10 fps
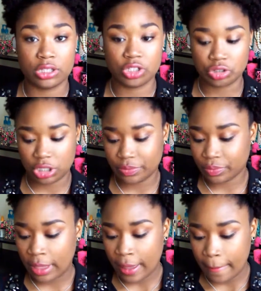street.
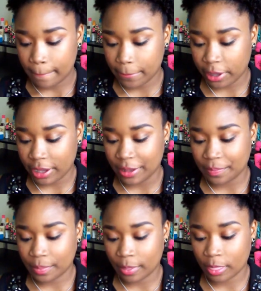But
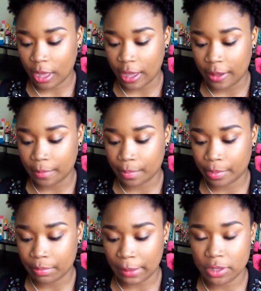
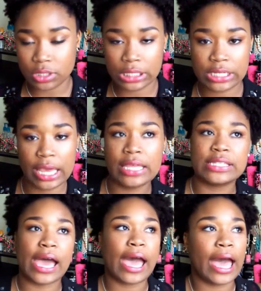my music taste,
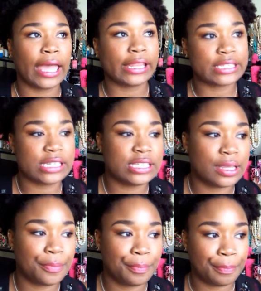I listen
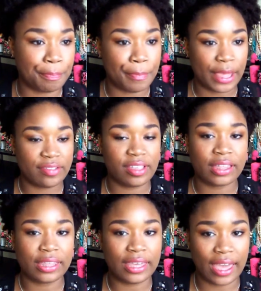to basically